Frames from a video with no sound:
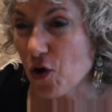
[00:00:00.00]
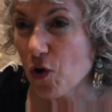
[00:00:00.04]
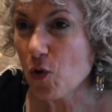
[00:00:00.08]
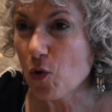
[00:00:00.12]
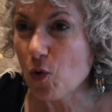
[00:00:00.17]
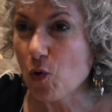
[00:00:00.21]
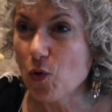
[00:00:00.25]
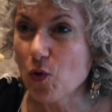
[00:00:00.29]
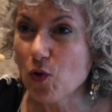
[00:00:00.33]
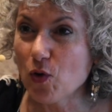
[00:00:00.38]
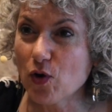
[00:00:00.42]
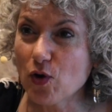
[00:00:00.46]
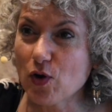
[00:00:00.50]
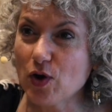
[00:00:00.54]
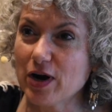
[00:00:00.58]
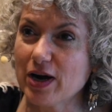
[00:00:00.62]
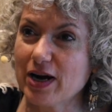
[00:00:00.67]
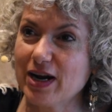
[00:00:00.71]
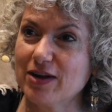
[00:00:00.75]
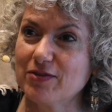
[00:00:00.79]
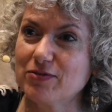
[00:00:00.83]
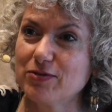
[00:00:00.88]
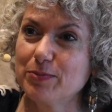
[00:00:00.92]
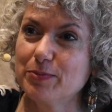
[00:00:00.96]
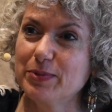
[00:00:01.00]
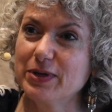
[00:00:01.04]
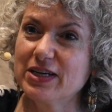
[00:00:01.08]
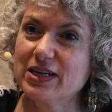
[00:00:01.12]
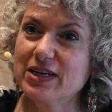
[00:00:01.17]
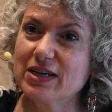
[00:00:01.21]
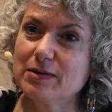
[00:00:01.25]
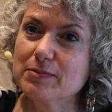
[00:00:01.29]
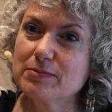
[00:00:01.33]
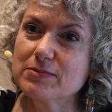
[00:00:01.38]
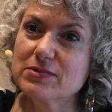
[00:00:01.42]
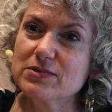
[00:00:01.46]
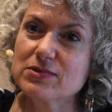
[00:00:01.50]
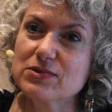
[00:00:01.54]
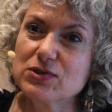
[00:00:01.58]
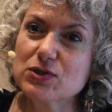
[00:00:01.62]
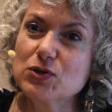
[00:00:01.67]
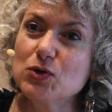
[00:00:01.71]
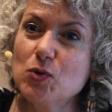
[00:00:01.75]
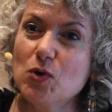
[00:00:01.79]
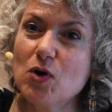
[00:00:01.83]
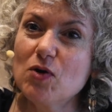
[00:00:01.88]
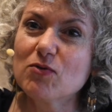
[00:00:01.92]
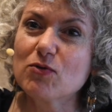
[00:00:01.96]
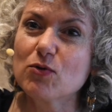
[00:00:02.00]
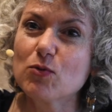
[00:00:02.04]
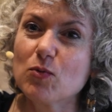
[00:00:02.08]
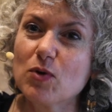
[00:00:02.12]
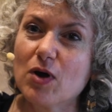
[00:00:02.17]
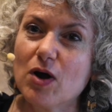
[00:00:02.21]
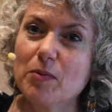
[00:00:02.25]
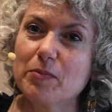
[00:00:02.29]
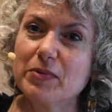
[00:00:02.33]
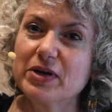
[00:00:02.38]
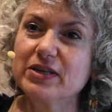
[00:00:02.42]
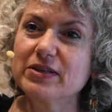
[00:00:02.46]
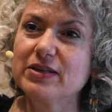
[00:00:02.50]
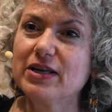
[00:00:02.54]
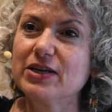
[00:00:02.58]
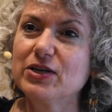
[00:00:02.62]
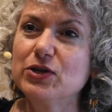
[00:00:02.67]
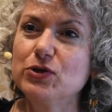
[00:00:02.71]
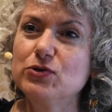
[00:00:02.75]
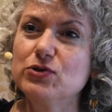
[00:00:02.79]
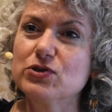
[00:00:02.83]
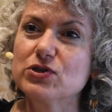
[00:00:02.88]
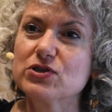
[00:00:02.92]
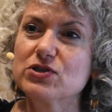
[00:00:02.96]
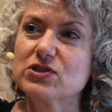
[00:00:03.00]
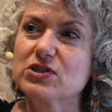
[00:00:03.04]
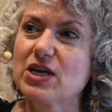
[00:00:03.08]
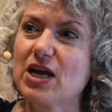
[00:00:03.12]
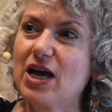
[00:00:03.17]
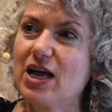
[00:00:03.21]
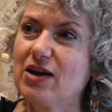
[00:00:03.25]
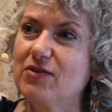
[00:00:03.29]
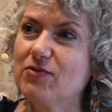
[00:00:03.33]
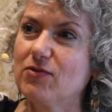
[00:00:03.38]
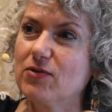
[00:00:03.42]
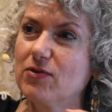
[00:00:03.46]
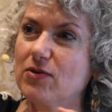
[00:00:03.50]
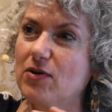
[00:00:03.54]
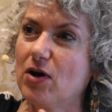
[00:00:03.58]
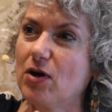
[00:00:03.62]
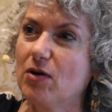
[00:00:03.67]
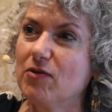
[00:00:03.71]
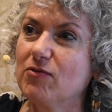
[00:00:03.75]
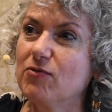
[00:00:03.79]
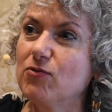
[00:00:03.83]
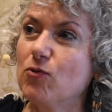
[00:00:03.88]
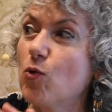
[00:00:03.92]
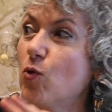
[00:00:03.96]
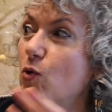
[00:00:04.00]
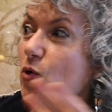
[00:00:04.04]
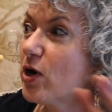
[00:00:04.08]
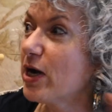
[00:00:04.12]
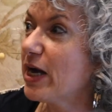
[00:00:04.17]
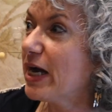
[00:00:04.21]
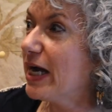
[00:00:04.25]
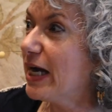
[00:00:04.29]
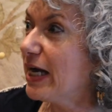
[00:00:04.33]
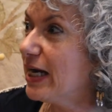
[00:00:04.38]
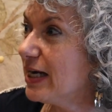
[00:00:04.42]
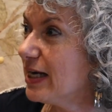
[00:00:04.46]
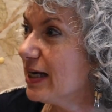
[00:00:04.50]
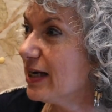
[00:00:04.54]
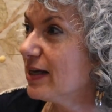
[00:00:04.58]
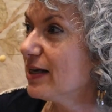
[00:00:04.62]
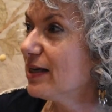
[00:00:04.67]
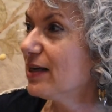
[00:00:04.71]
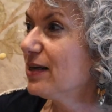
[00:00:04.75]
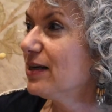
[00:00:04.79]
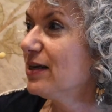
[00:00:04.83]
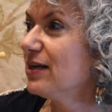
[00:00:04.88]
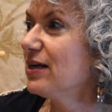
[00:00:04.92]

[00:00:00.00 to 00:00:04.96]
Or if it becomes too overwhelming, then you just kind of avoid